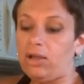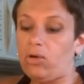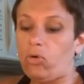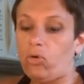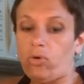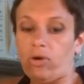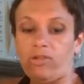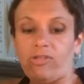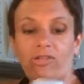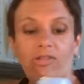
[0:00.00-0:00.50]
Of
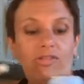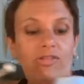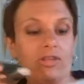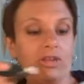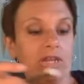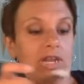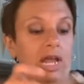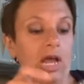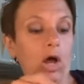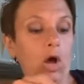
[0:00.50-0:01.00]
course, this is
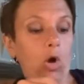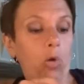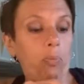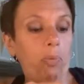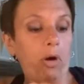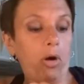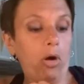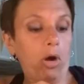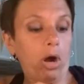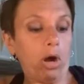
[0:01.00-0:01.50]
going to
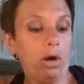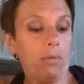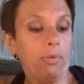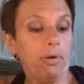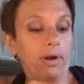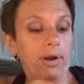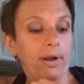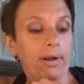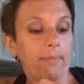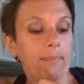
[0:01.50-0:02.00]
help
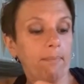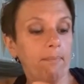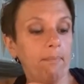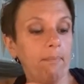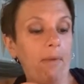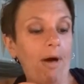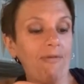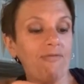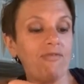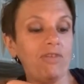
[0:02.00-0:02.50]
our
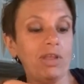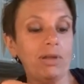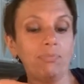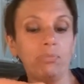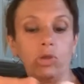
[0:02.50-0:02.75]
muffin,